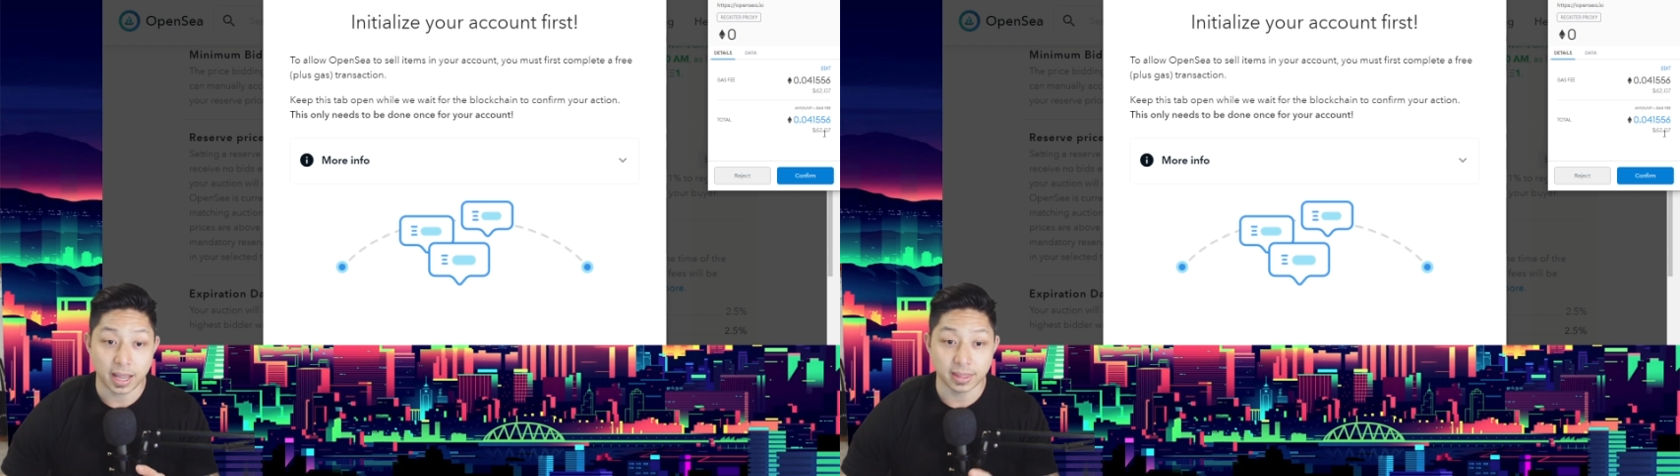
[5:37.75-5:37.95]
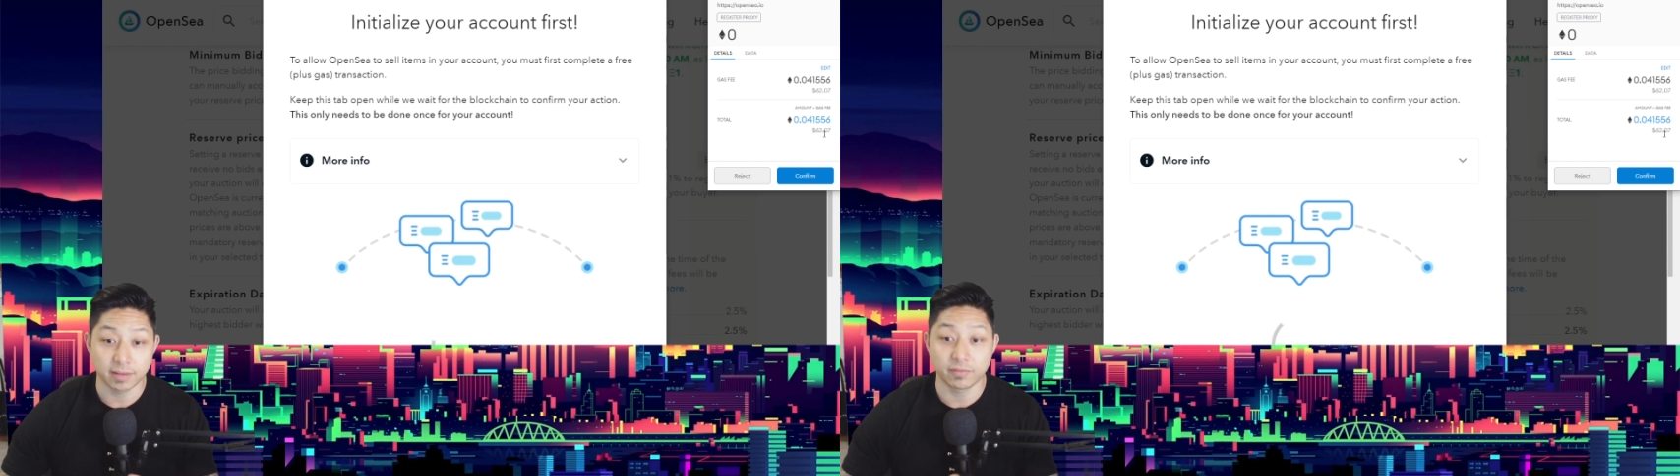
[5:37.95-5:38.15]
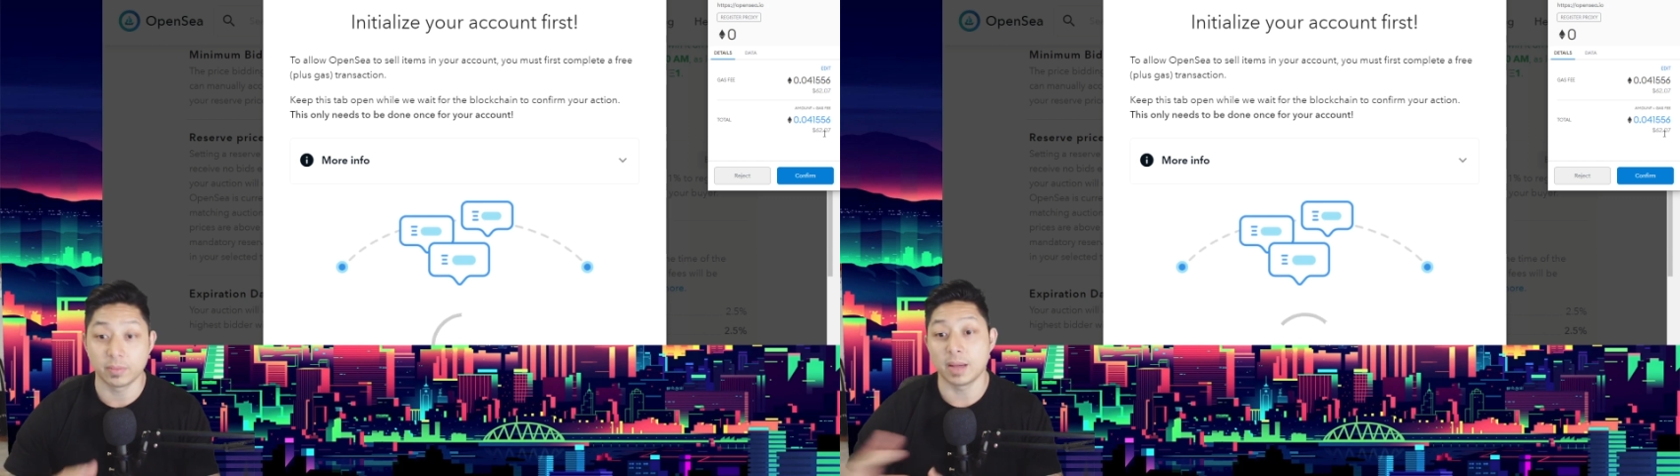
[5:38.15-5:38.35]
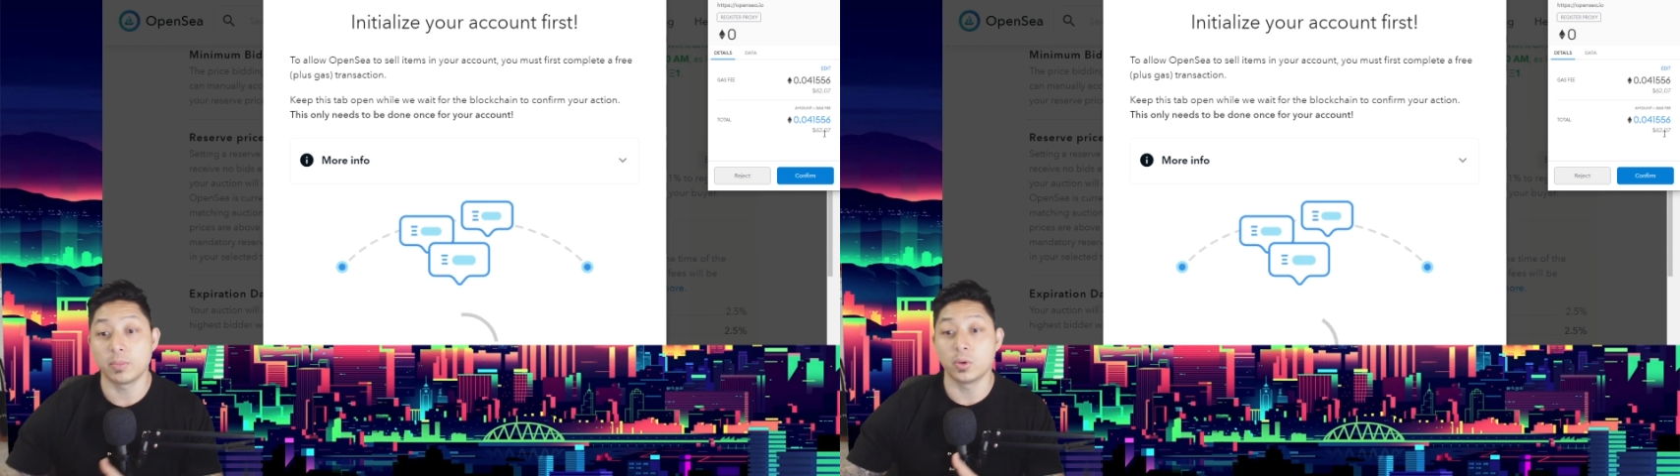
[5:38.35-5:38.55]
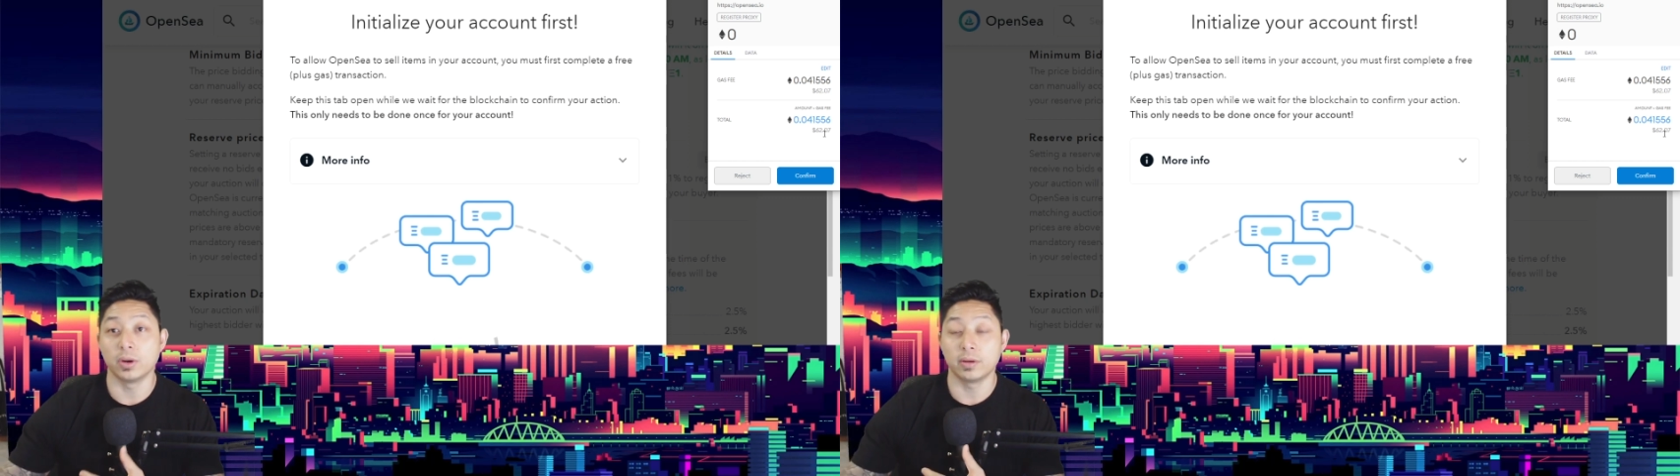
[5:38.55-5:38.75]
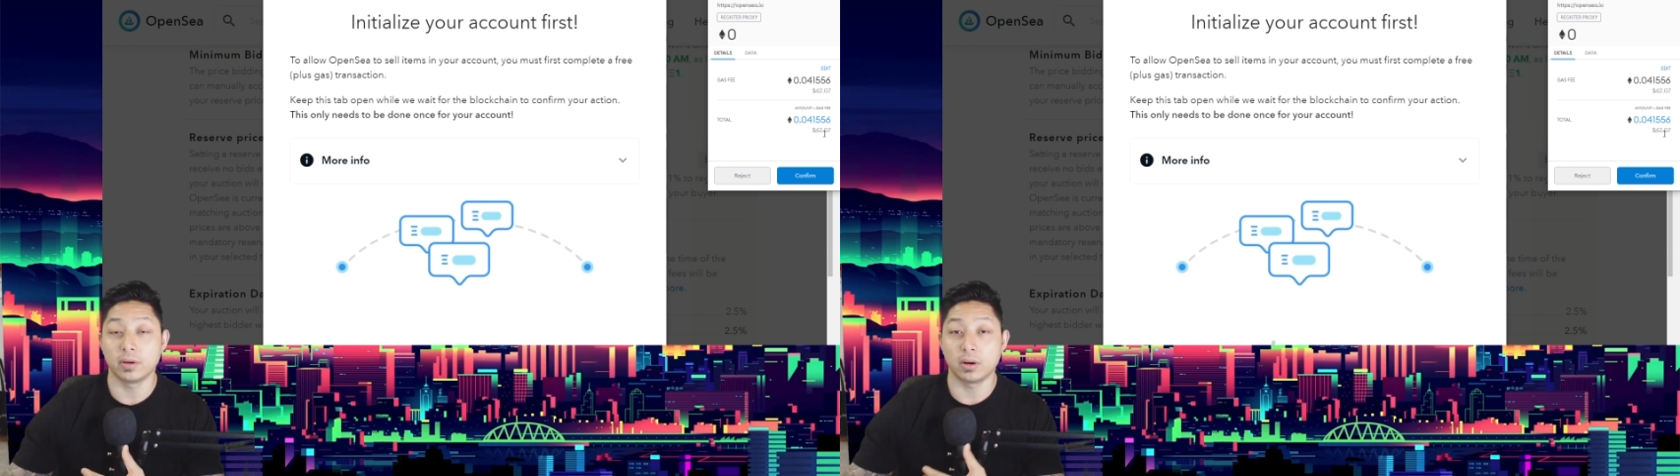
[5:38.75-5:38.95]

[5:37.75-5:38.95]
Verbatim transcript: And then from that point